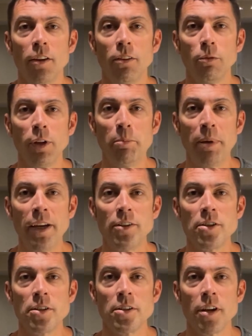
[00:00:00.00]
3
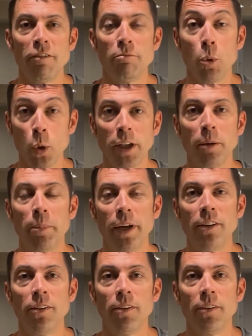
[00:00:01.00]
pages of morning
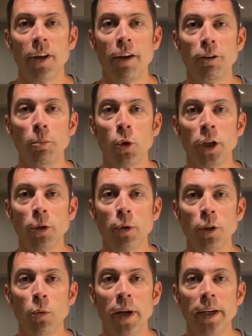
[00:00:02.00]
pages every morning when
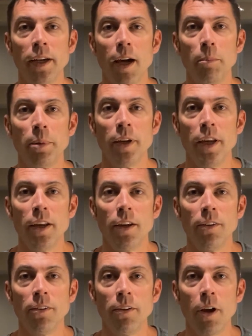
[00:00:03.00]
you wake up.
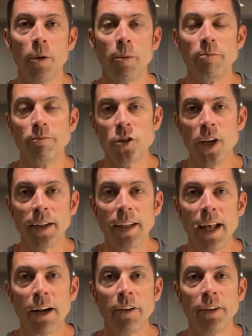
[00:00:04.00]
So check
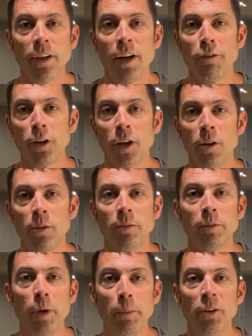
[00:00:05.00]
that out, and you never know,
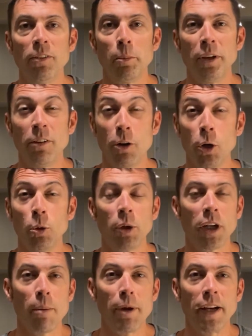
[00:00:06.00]
maybe some material will
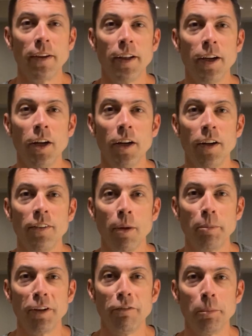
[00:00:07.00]
come out of there,
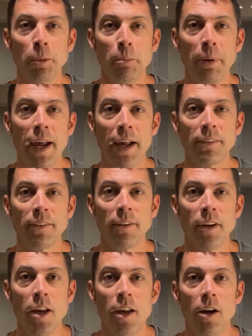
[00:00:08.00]
something from your past,
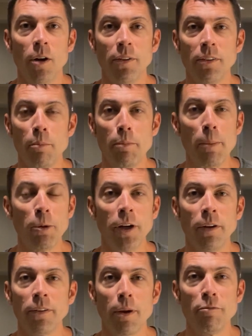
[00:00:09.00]
or some memory,
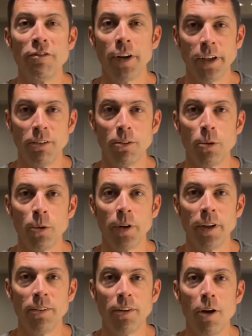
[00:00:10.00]
or some funny
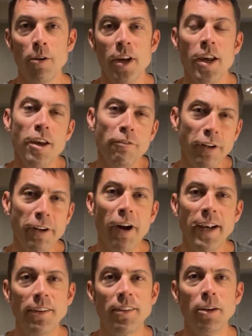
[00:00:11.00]
story. So free
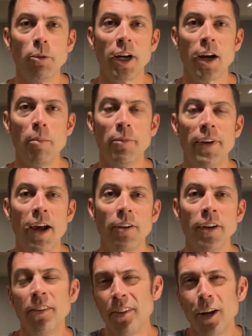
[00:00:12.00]
write and see what comes out.
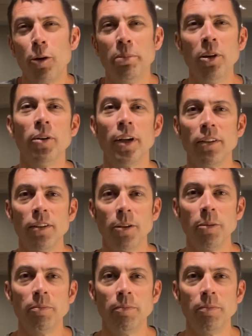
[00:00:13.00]
It's therapeutic too.